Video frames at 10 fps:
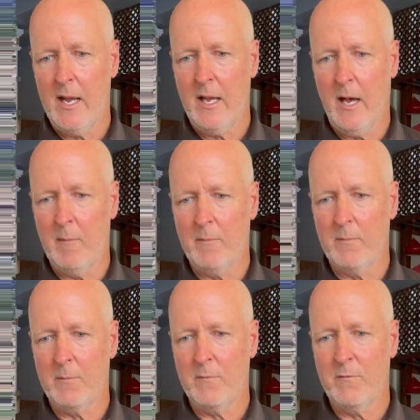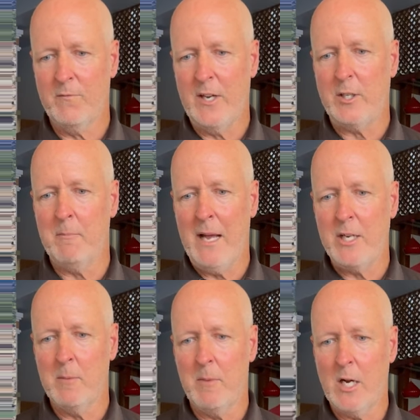Um, Victor
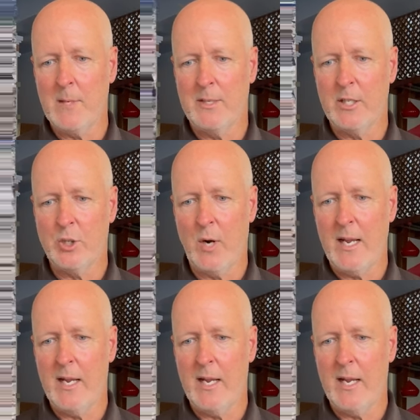Emmanuel Monument is right